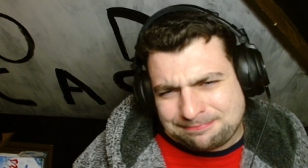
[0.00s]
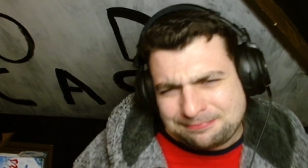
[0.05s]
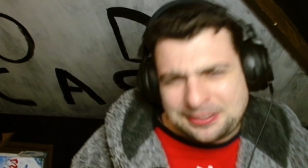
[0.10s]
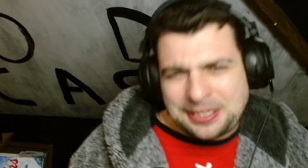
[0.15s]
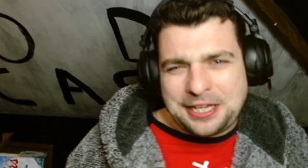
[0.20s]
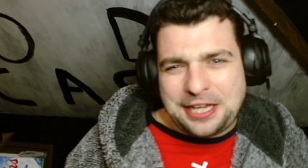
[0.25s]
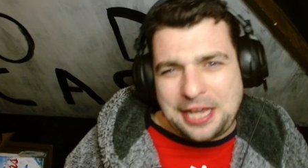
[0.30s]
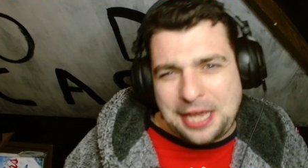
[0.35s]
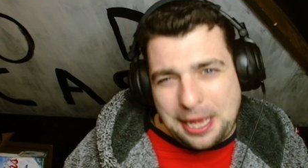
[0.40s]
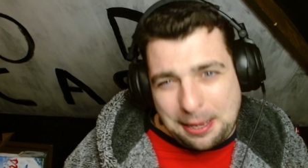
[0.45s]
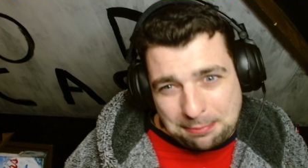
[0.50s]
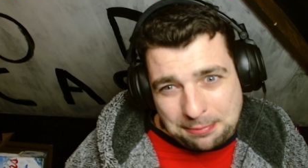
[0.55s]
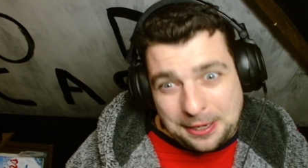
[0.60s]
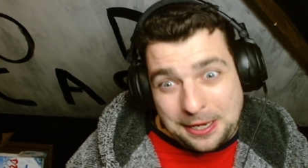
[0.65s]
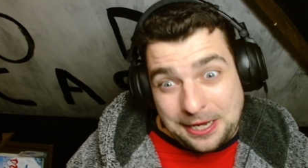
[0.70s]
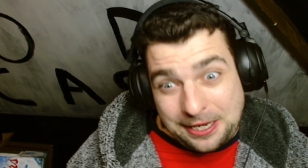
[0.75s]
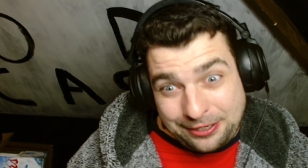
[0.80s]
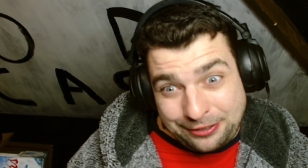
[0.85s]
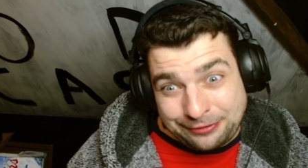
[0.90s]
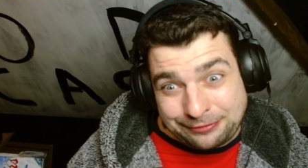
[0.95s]
Are you
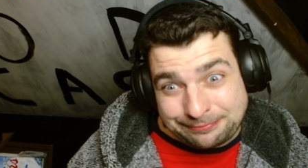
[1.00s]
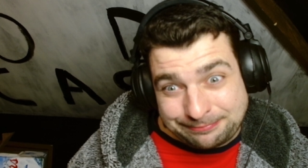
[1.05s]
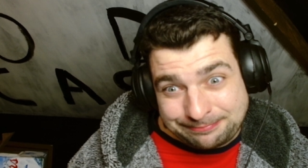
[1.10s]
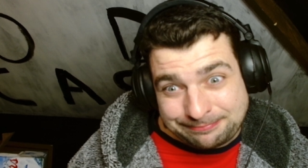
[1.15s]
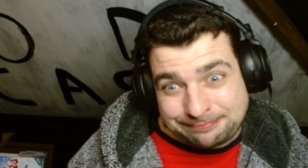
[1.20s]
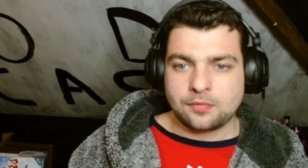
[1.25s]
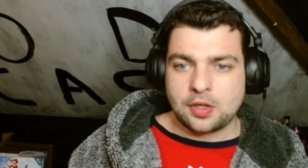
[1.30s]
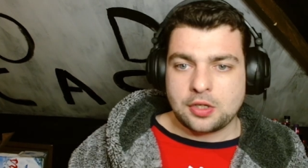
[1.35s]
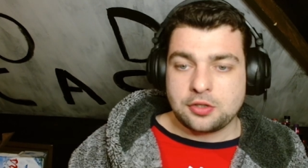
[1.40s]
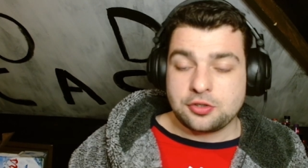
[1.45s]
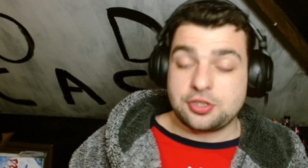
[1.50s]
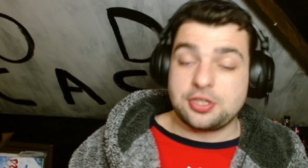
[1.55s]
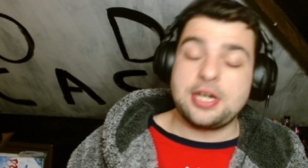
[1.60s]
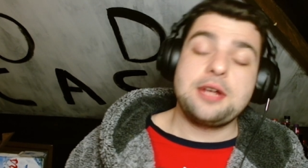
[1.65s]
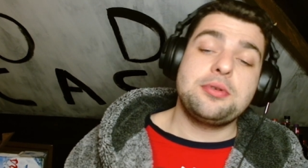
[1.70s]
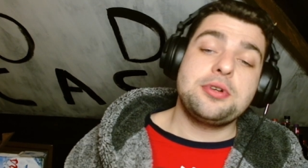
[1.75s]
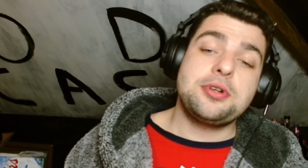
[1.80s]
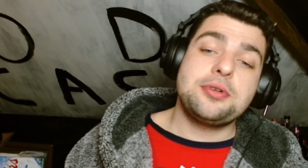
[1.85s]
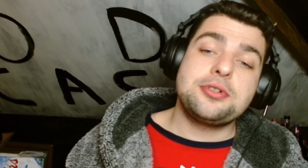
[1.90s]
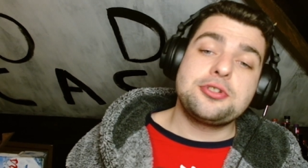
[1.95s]
happy? Today
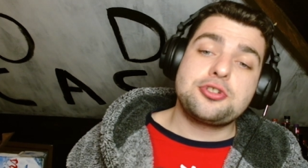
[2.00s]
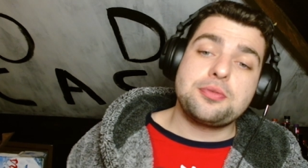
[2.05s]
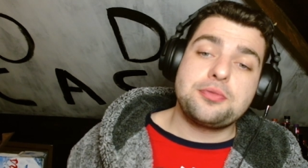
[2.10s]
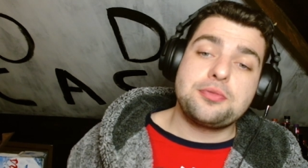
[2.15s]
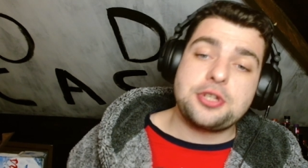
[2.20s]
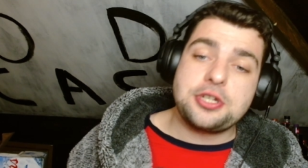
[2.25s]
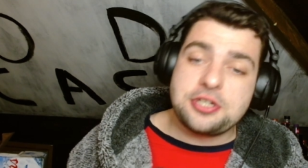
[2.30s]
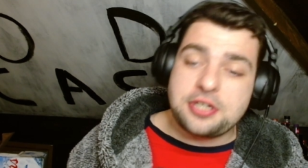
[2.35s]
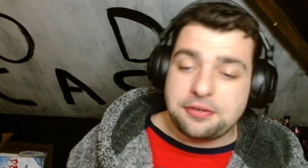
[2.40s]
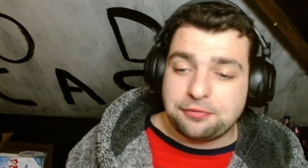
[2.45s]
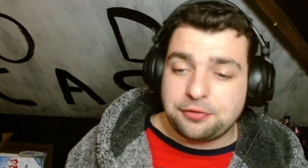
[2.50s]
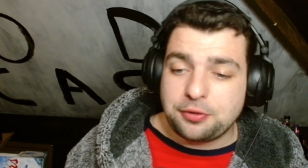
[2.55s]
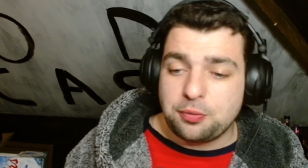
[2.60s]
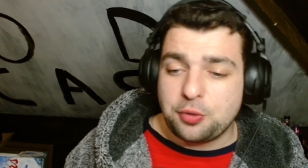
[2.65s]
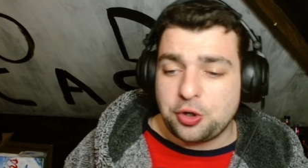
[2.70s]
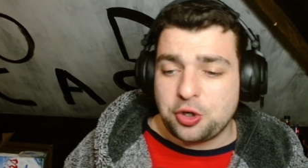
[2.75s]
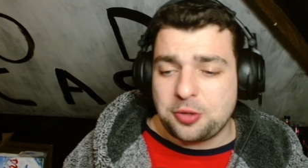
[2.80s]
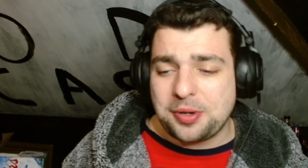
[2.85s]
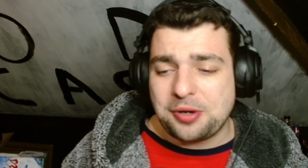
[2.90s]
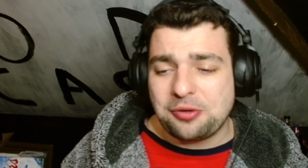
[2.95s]
we're doing something different. We're
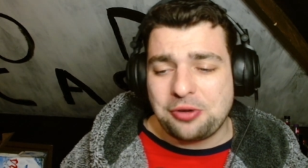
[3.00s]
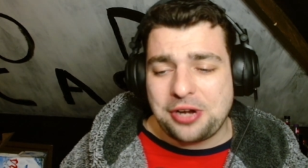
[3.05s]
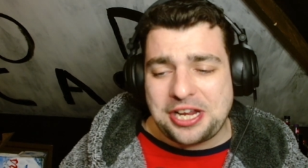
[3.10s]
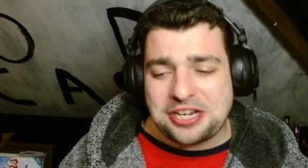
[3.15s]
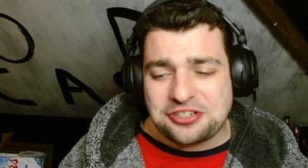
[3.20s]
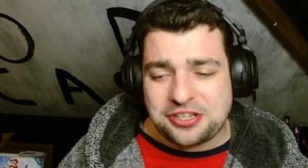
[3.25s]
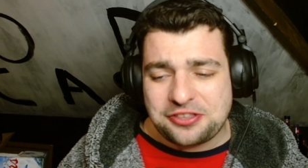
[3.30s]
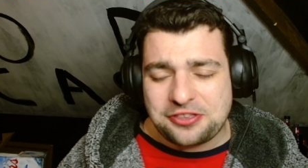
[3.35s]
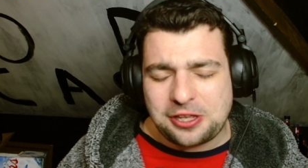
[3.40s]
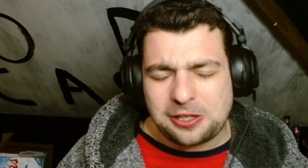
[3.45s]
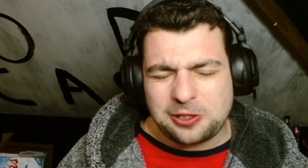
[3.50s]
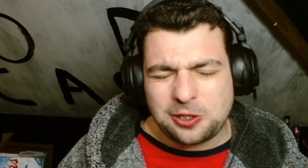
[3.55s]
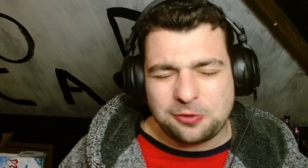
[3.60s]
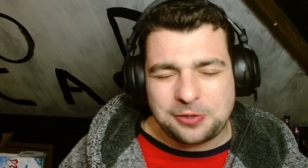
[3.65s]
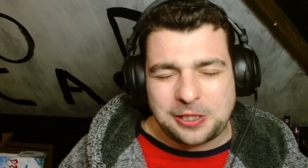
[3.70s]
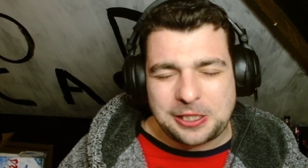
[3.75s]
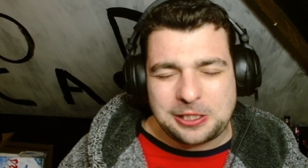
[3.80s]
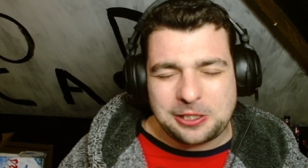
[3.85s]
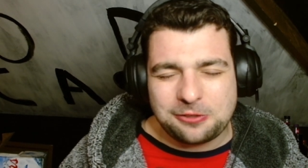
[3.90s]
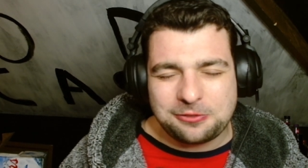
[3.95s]
going to be rating the
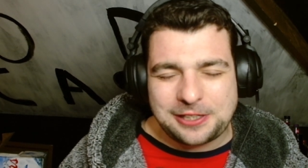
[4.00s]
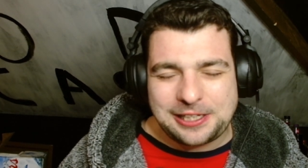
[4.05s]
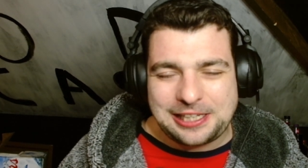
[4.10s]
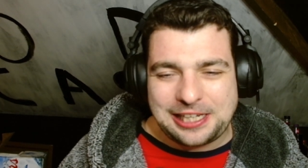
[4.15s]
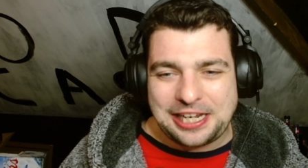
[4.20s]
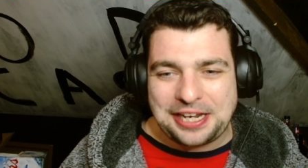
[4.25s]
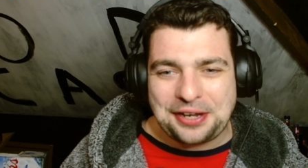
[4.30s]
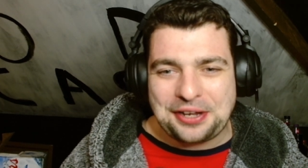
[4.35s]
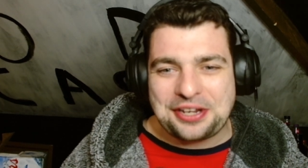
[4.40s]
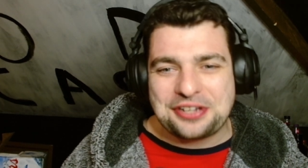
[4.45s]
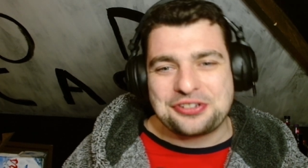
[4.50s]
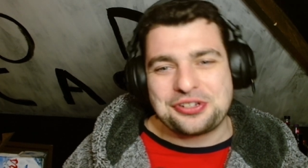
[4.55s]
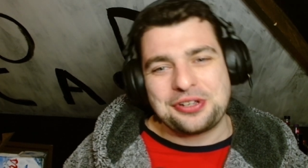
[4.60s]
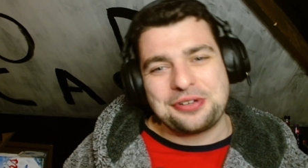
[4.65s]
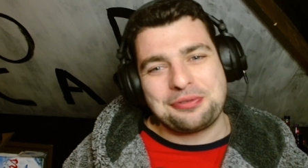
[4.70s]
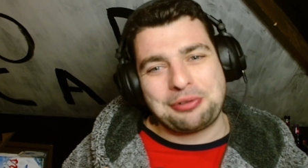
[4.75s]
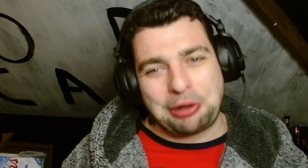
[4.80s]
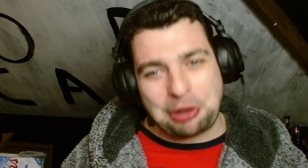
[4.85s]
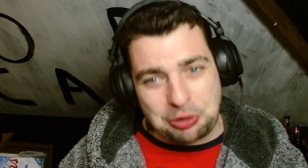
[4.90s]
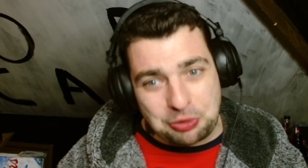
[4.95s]
lovely, lovely ladies
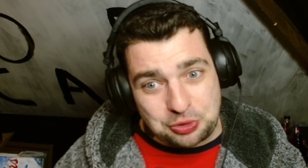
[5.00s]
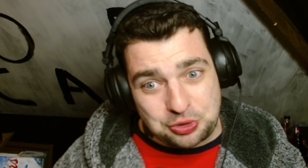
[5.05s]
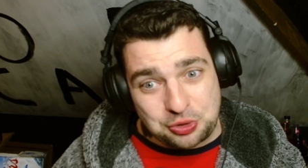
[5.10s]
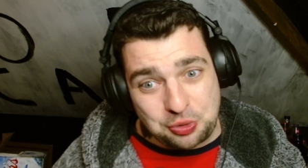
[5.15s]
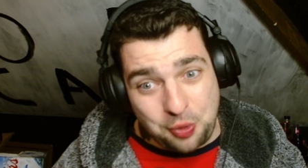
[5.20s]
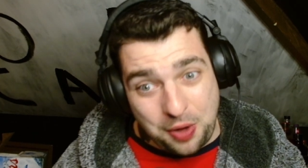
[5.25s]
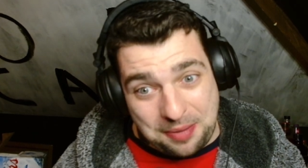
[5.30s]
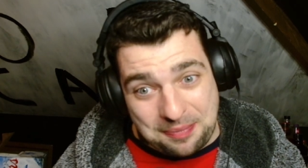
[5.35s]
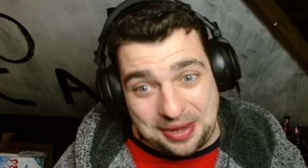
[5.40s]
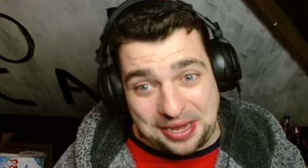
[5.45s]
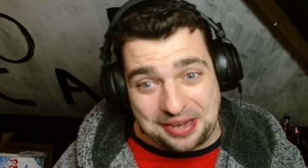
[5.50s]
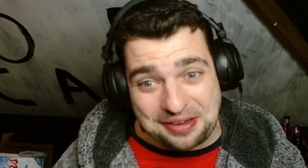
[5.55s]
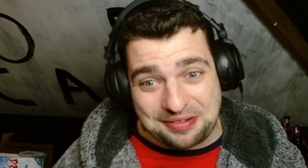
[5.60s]
of Loose Women.